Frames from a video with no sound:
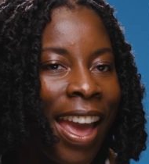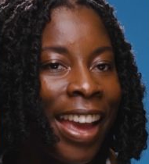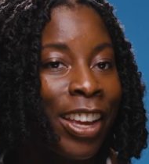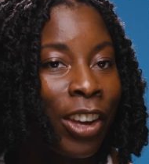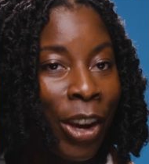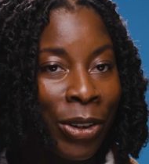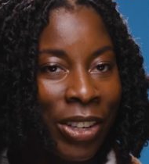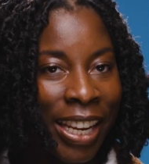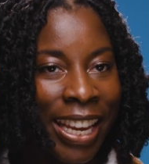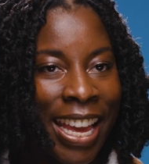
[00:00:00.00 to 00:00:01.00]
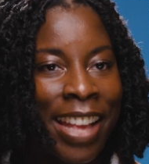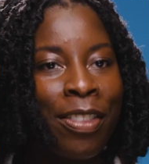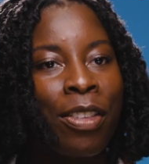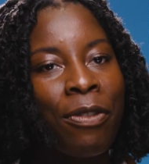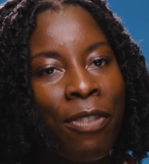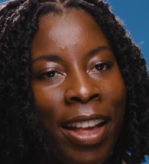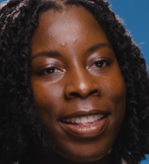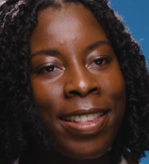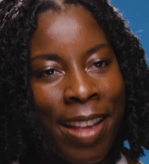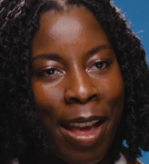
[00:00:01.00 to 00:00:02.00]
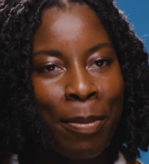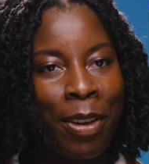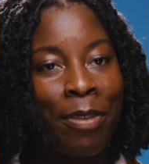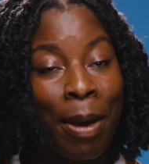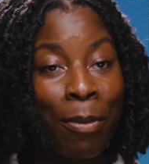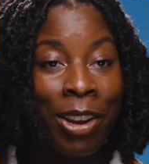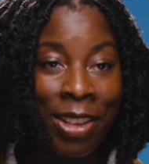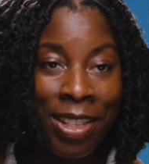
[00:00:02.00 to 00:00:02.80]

Encoding is the first step of memory